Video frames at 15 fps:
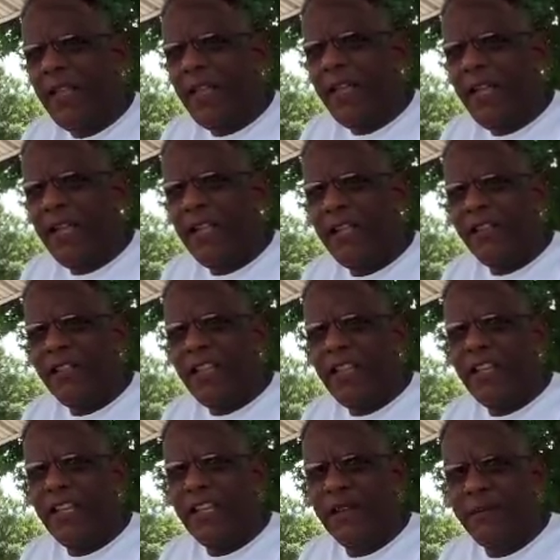And in
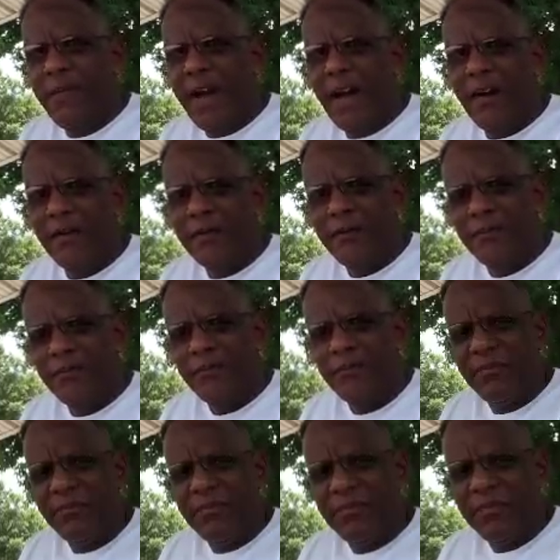thinking about
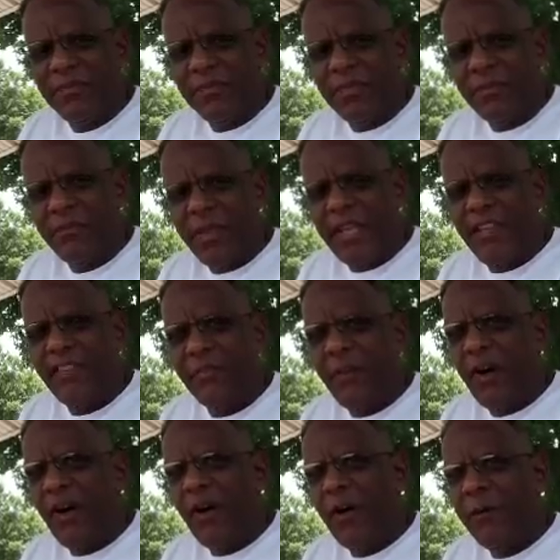
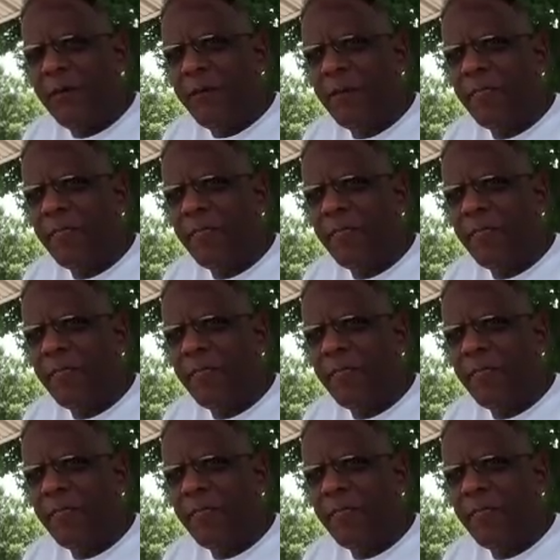baseball